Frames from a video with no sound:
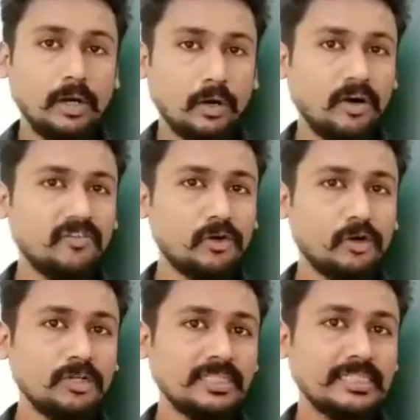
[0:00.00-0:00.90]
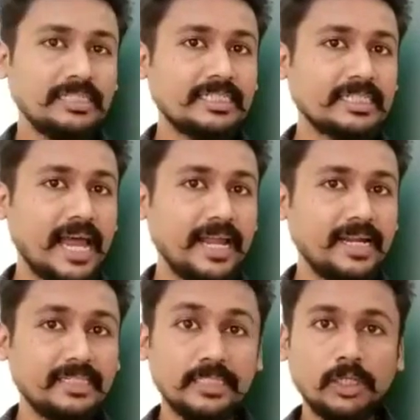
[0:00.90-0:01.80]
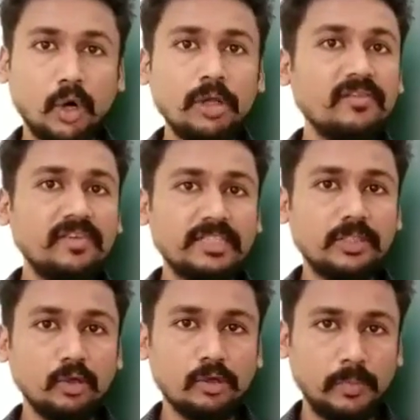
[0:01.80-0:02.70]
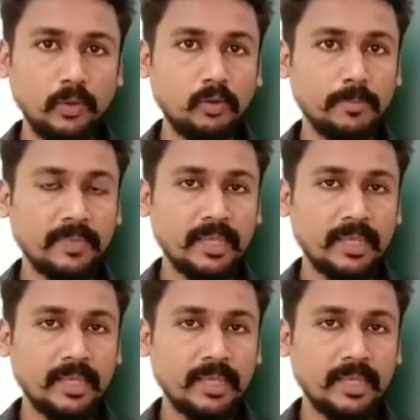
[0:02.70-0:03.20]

Of course, the sky doesn't always look blue.